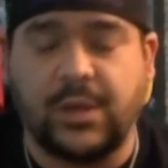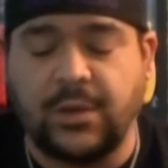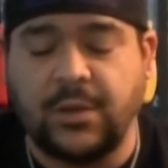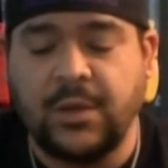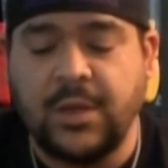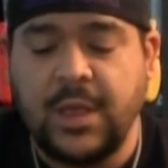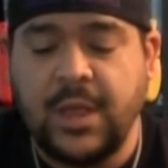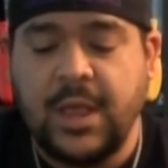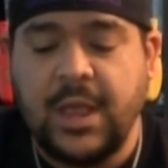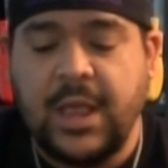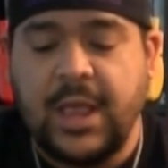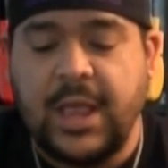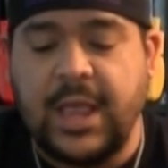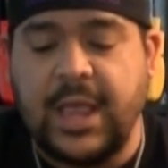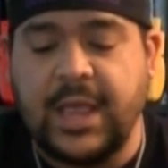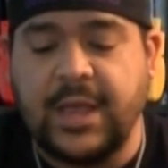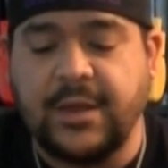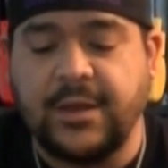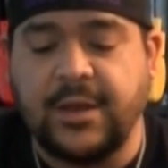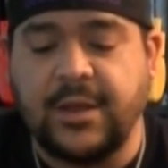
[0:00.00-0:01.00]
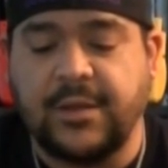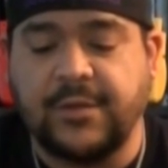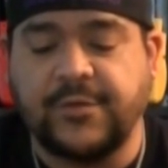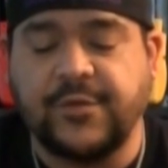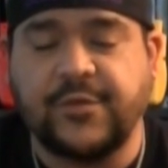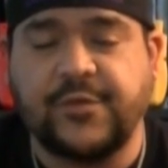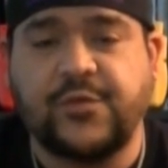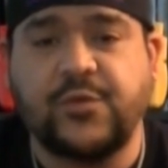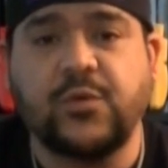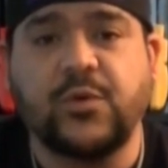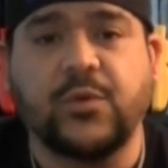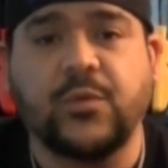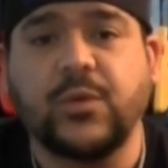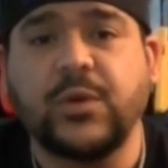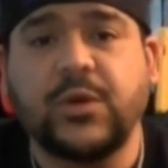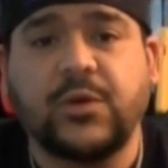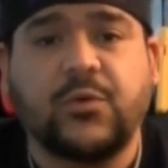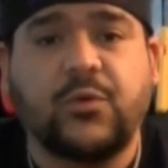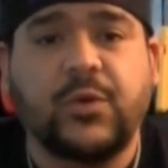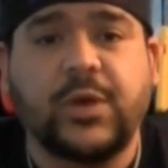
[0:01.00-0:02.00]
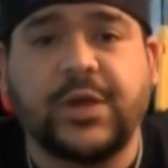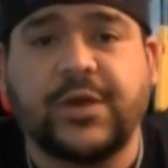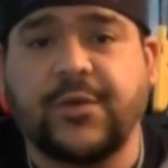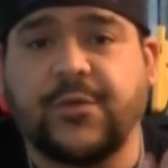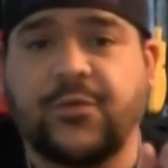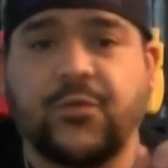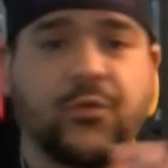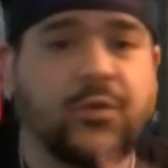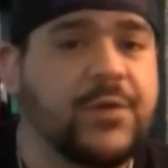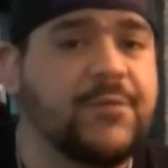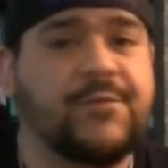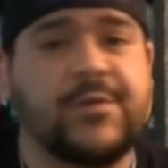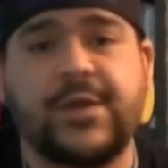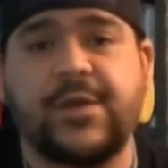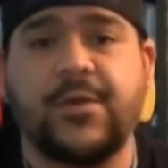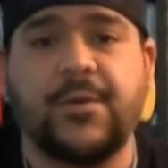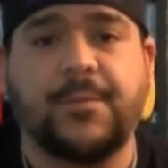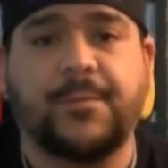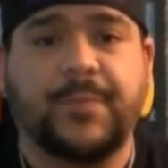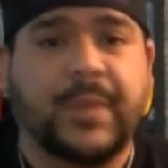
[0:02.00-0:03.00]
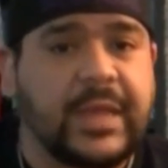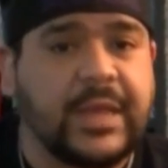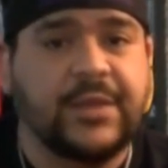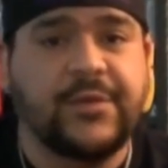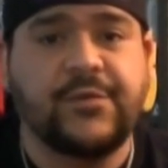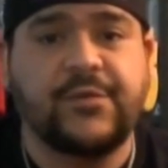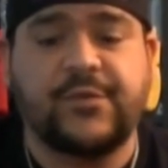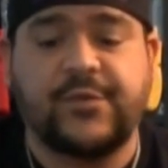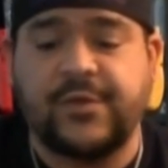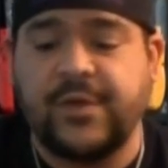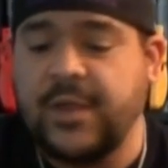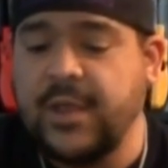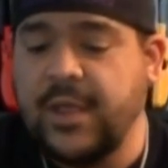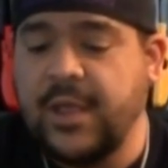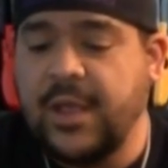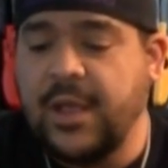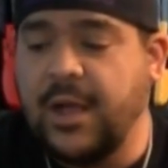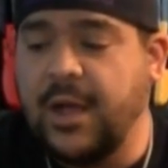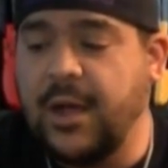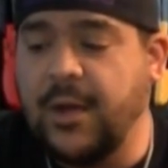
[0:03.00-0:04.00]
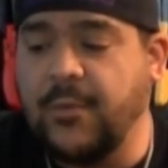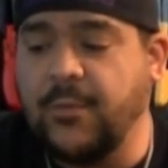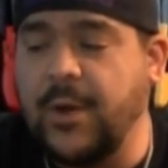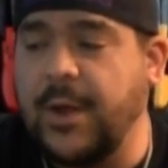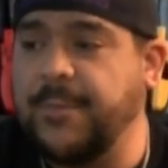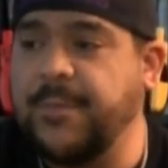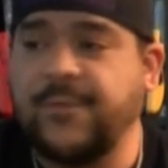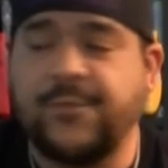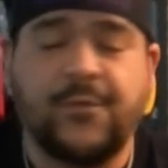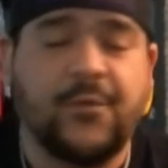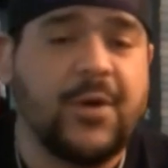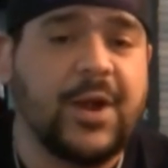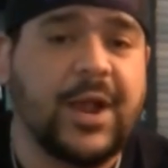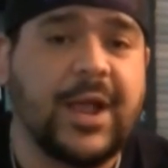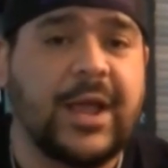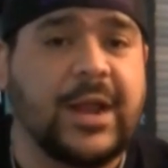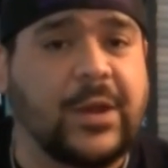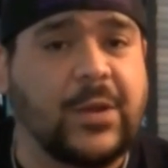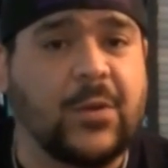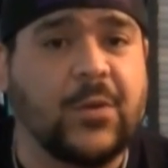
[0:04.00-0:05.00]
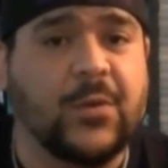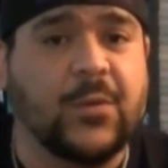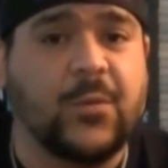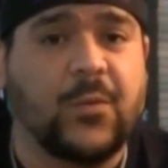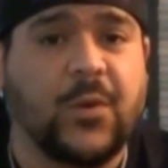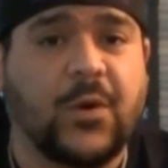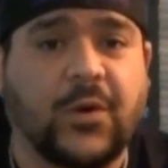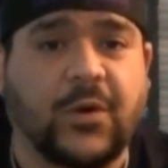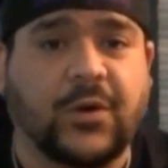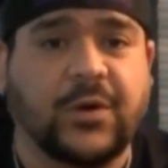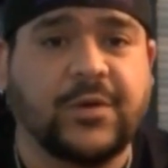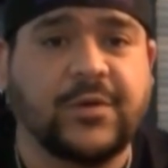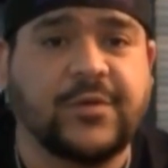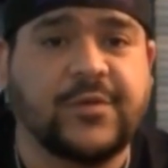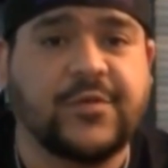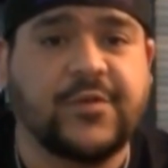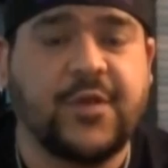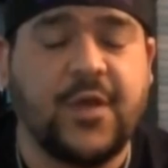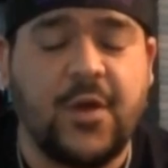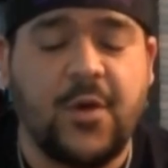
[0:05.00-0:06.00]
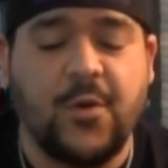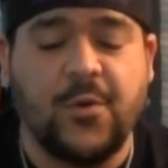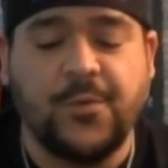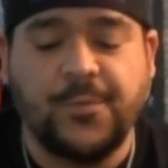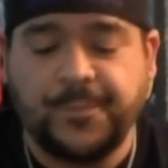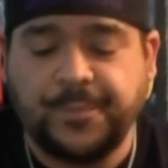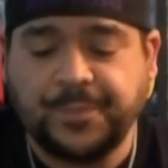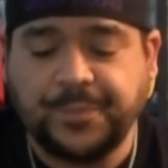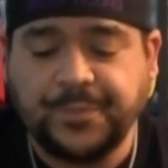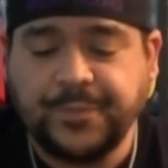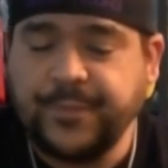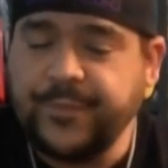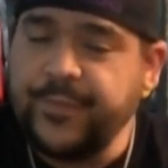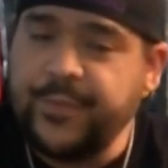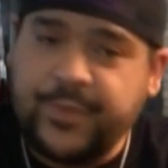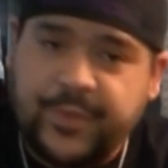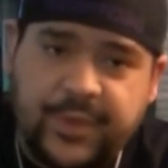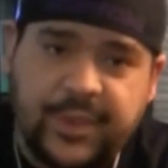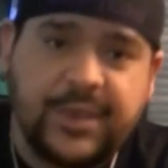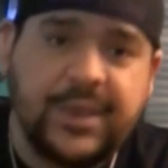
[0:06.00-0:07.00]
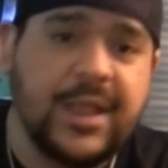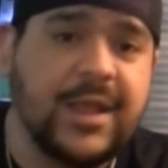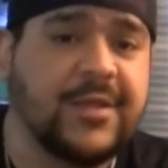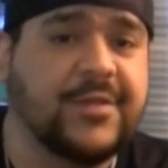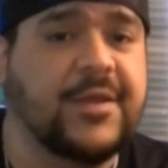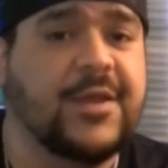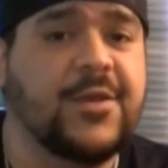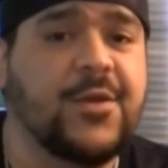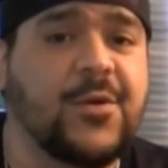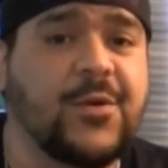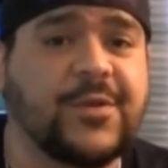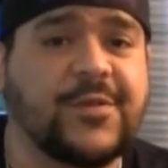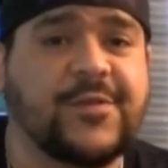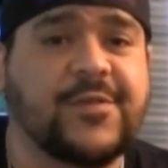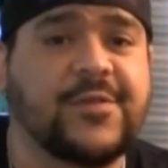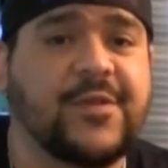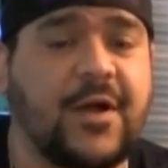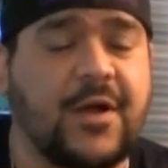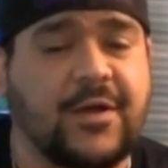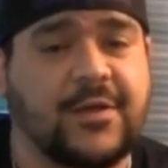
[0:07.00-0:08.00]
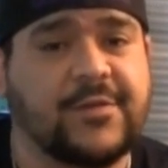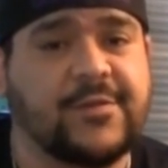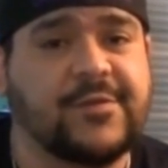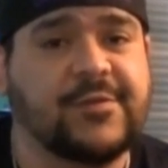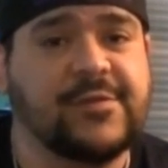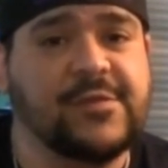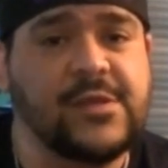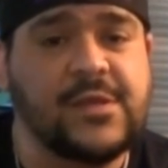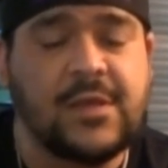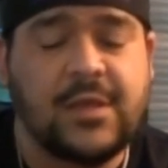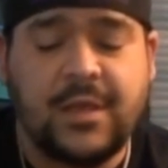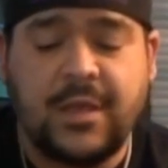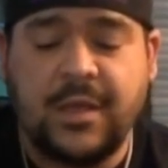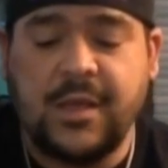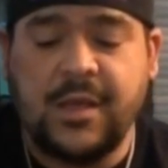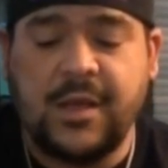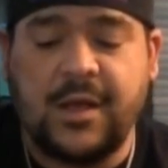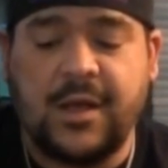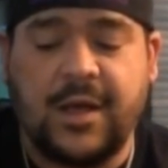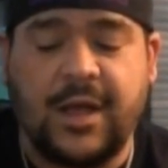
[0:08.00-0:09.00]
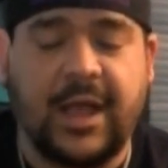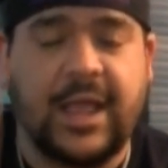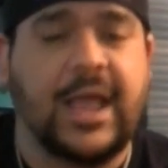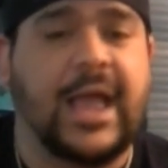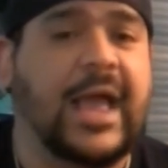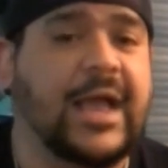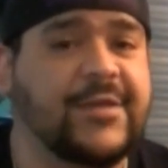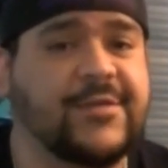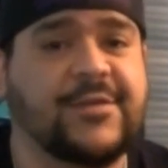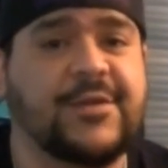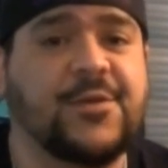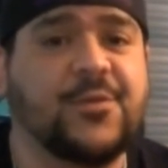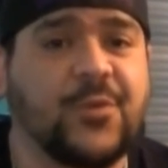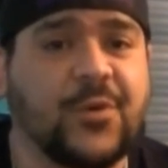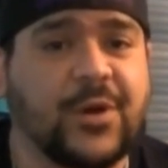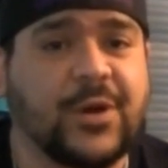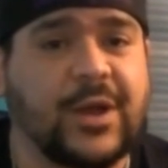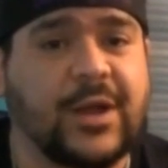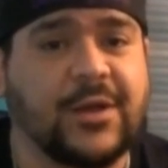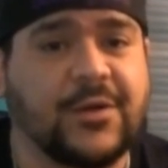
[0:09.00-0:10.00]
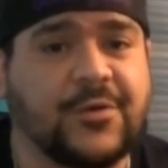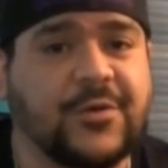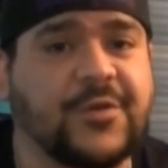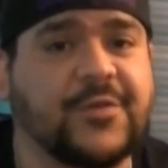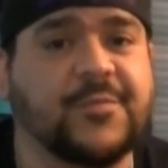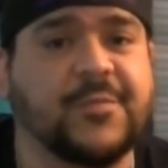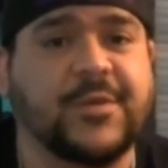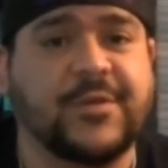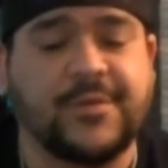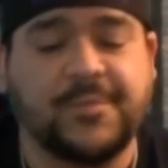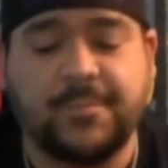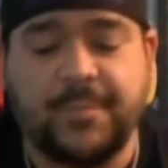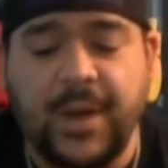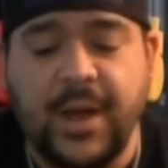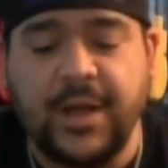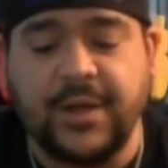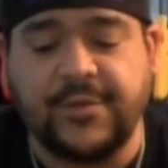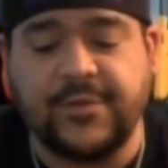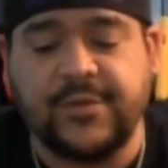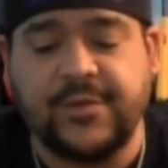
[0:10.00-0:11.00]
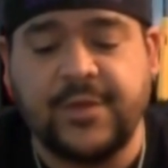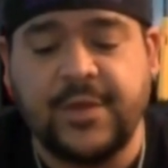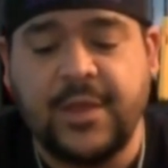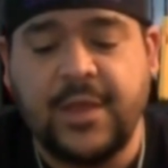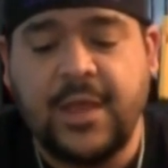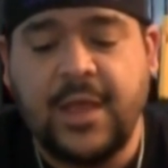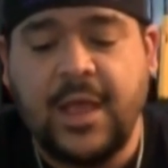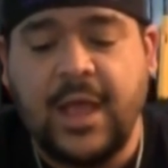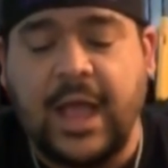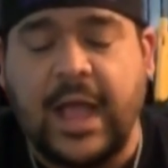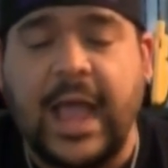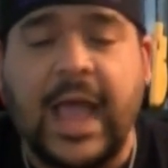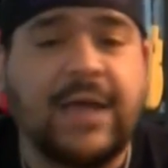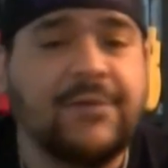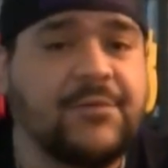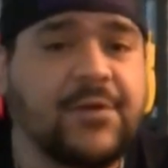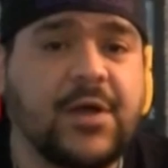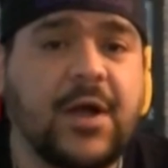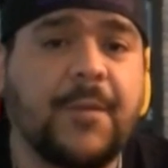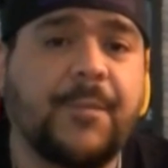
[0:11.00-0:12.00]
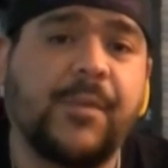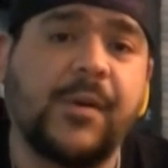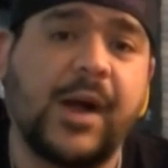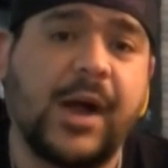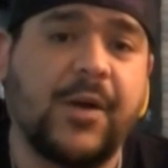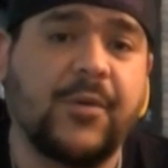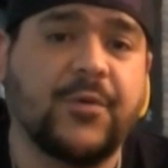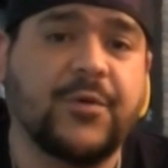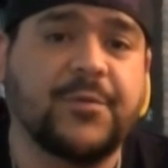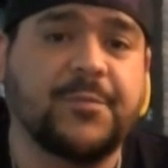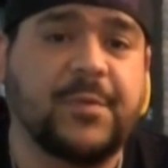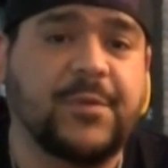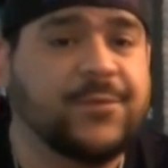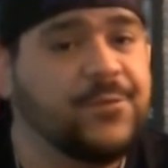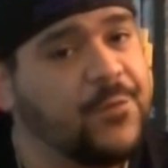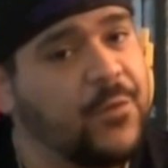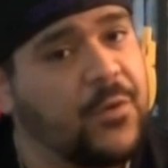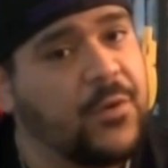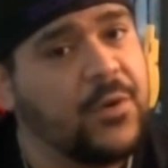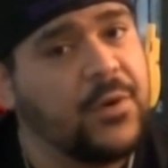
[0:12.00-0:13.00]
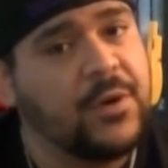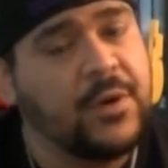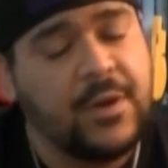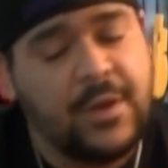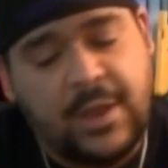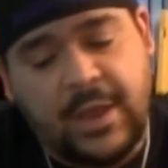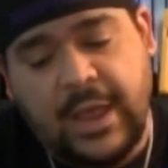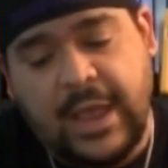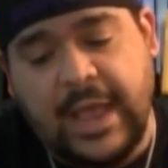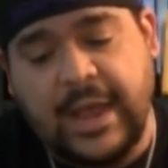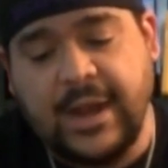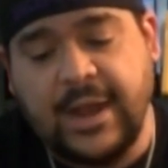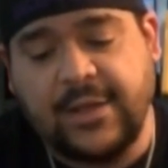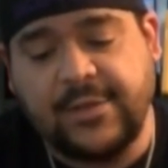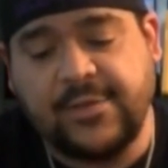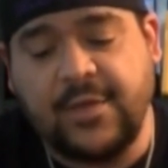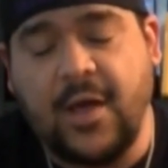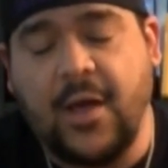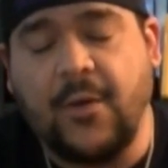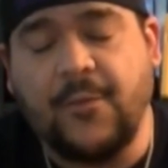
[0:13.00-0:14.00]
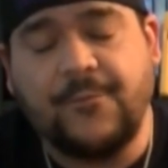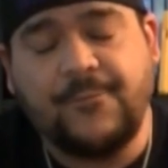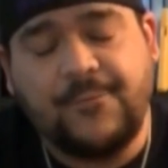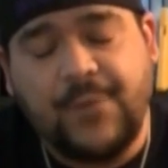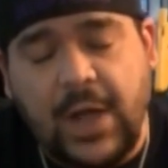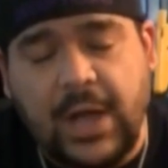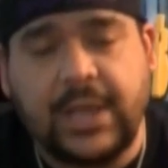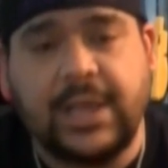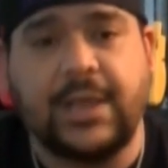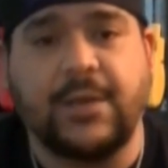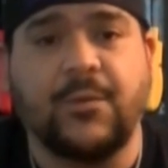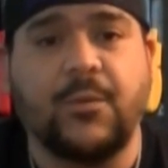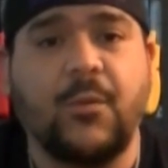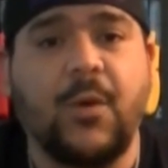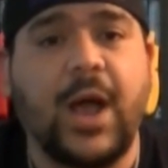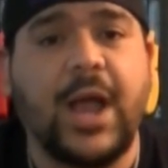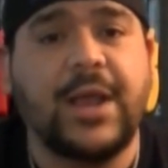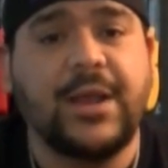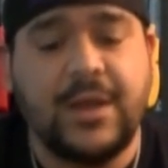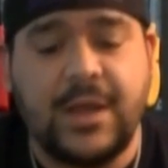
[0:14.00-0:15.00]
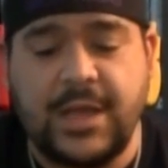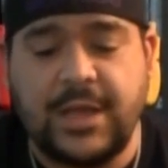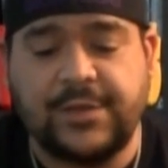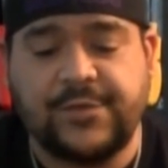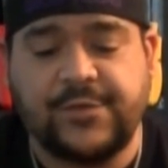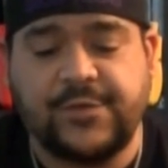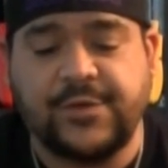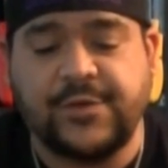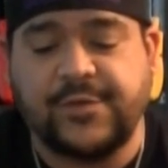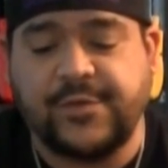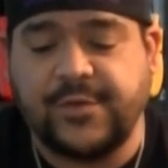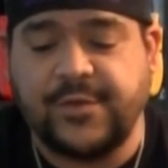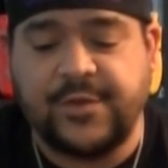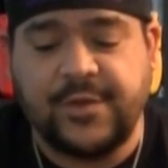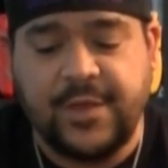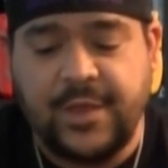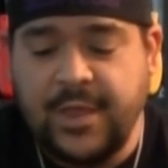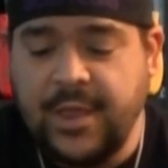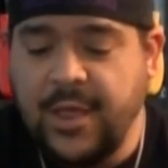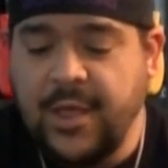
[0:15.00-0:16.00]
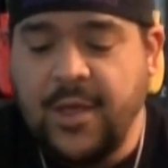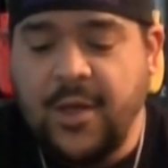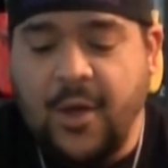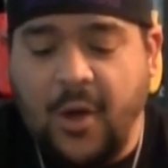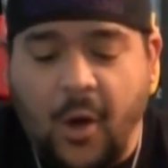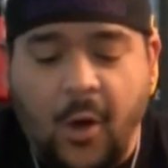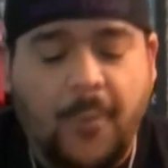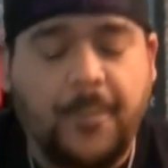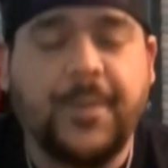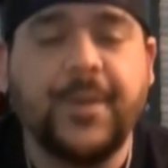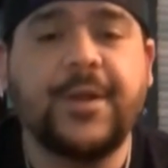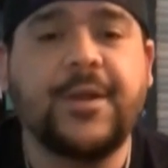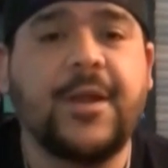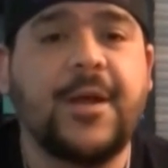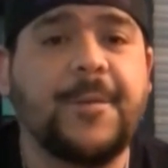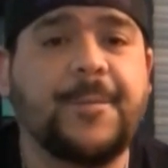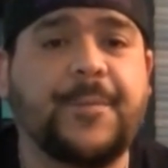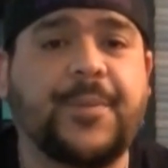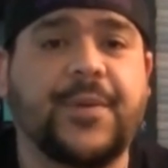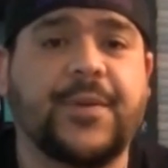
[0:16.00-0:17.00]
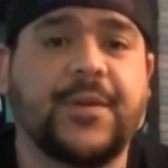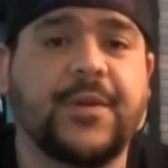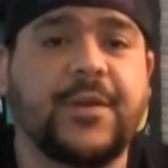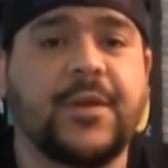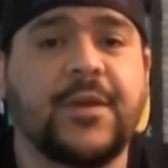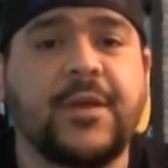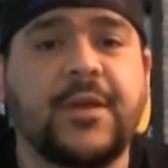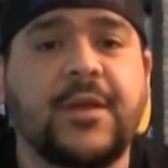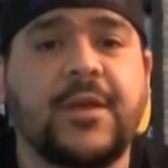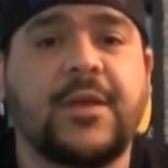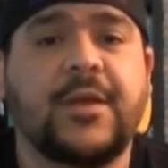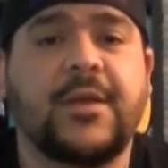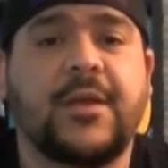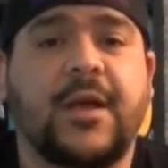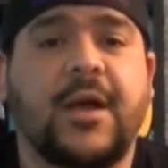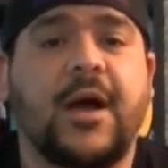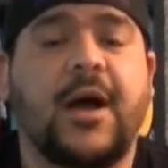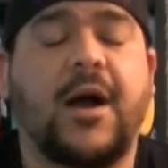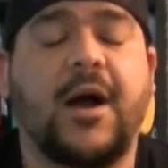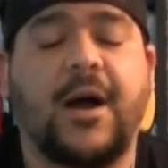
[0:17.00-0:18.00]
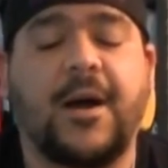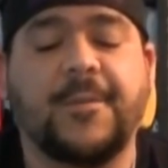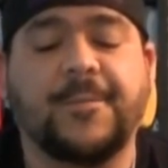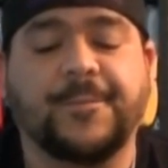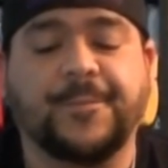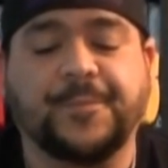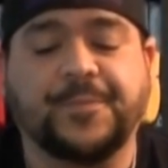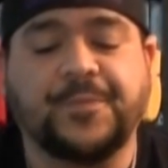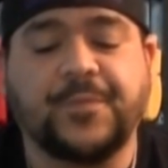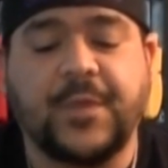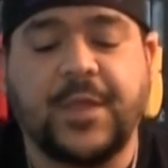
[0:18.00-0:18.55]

will, and uh, just do a real quick three video binge uh, right before I gotta go to work. So yes, I know it sucks. Uh, I actually work on Christmas, but I have a couple hours before, and I thought, fuck it, why not just open up um,